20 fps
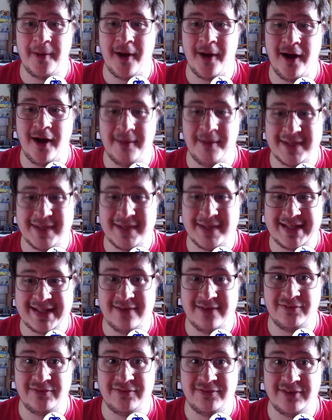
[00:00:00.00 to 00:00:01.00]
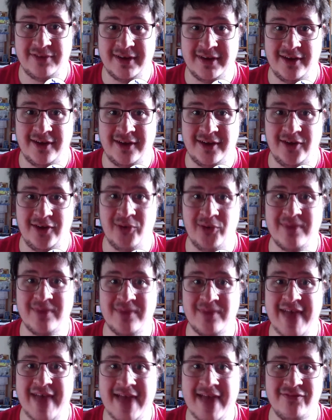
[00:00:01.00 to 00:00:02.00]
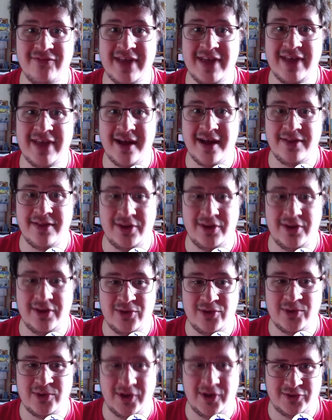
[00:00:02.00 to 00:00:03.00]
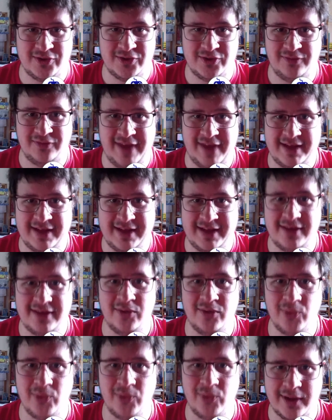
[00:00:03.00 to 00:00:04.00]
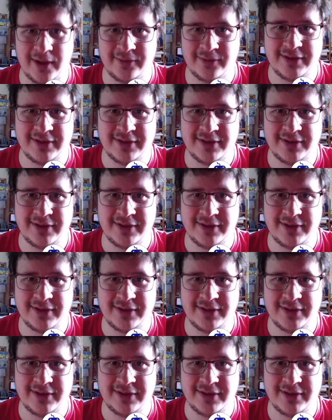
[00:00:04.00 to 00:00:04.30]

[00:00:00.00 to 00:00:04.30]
myself, along with every other Newcastle fan in the world,